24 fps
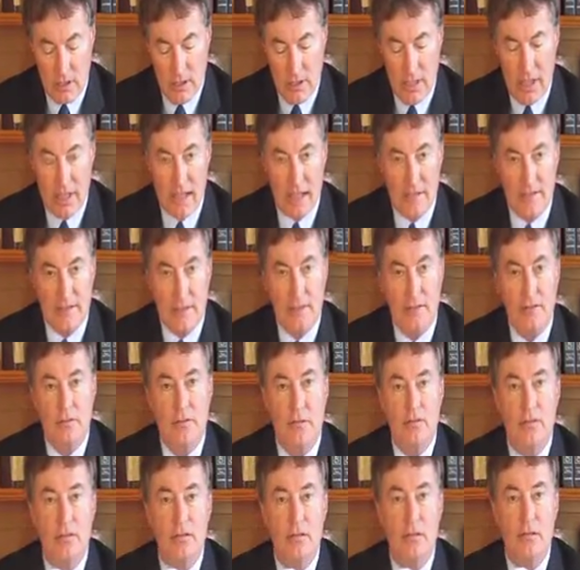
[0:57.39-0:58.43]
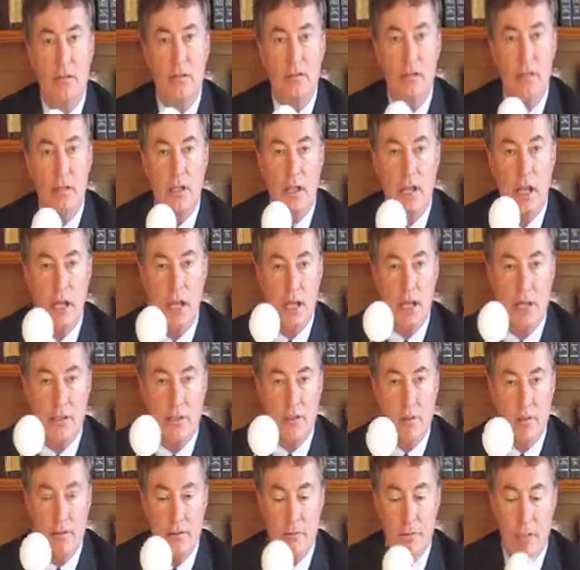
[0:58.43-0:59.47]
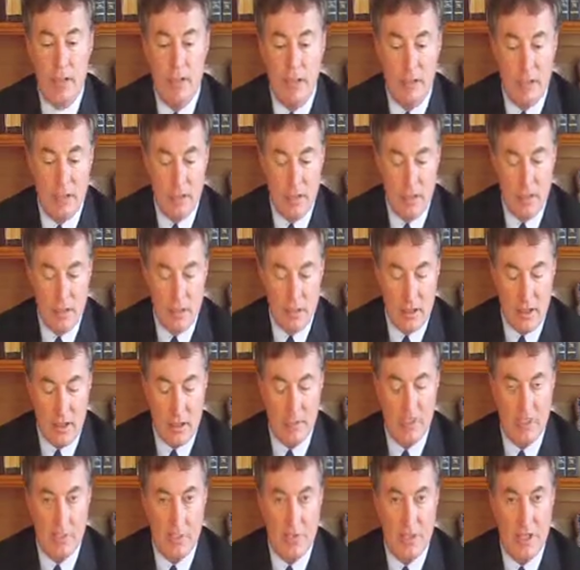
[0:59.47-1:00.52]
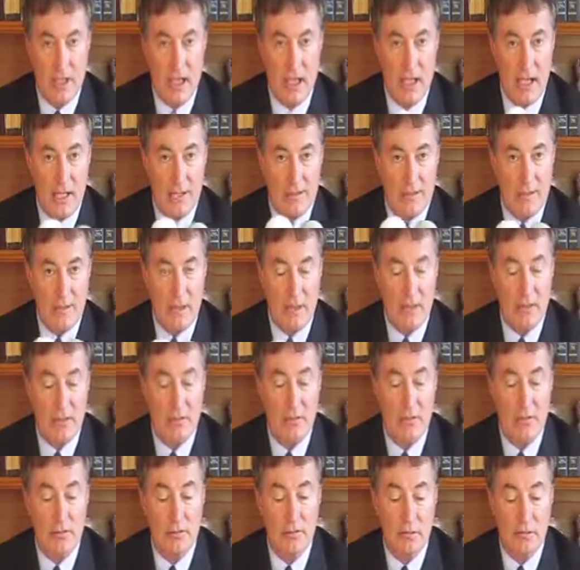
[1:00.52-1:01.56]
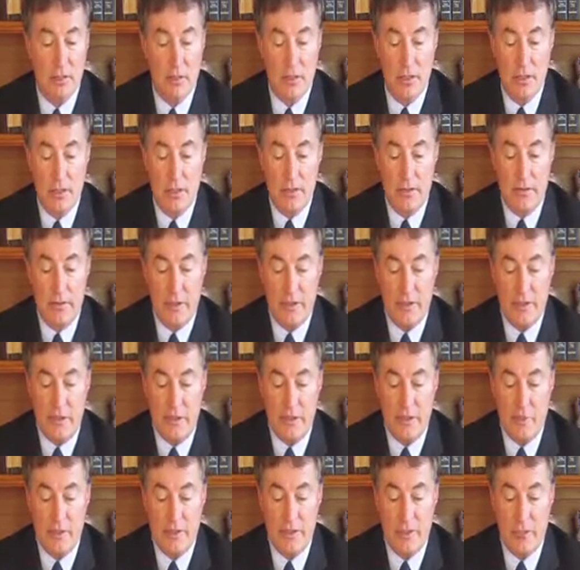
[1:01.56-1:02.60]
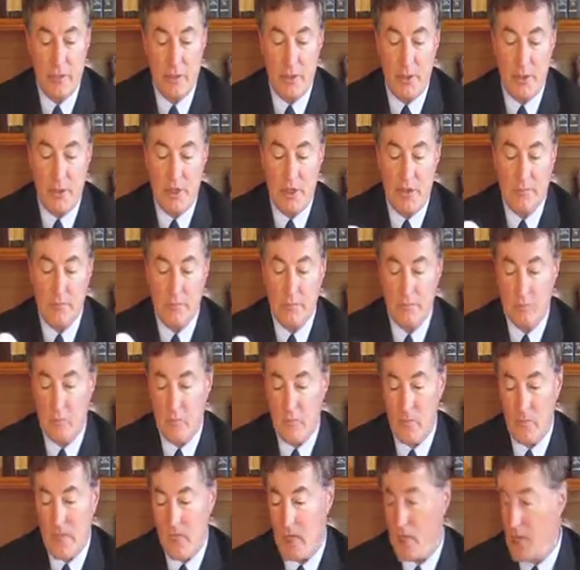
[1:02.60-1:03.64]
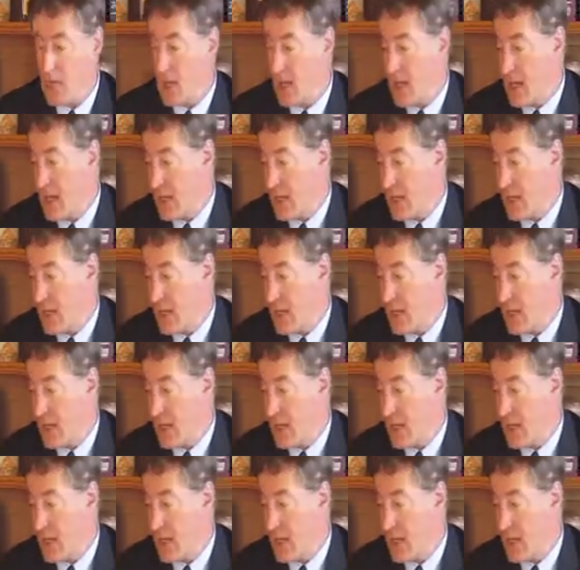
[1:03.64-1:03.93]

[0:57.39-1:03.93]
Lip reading: heat and you're creating carbon dioxide. What's burning, and I